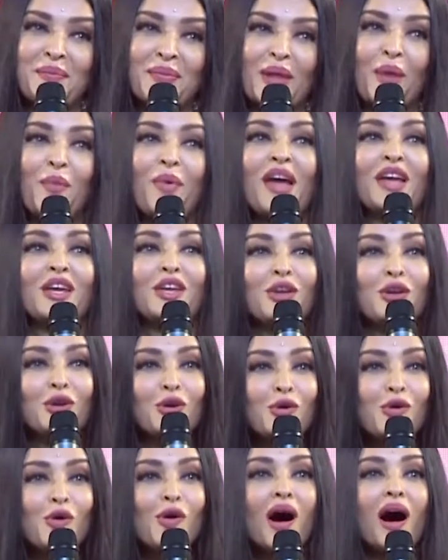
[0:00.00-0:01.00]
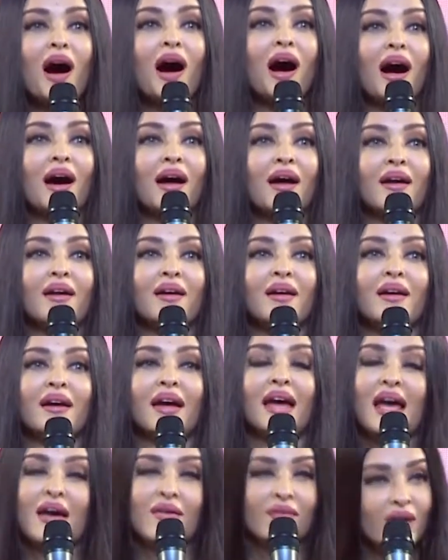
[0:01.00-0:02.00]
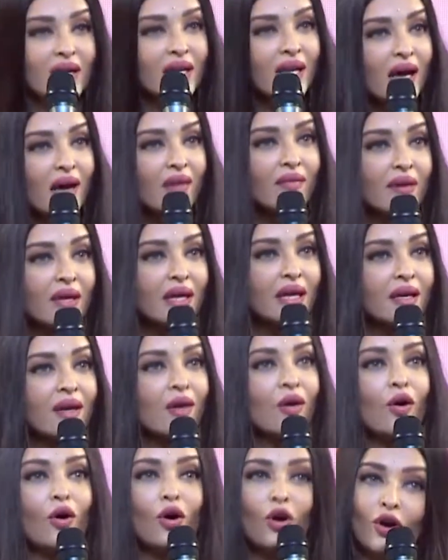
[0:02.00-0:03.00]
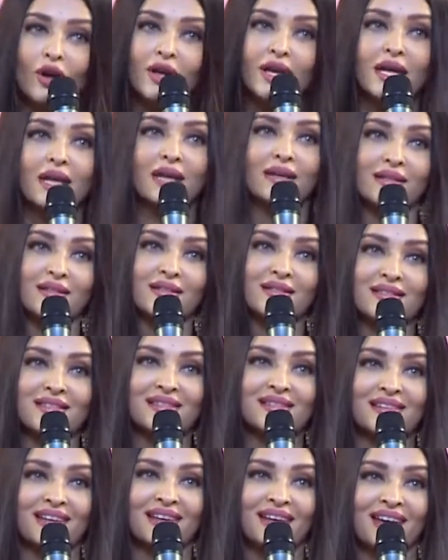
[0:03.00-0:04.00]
when you, our ever-loving audience,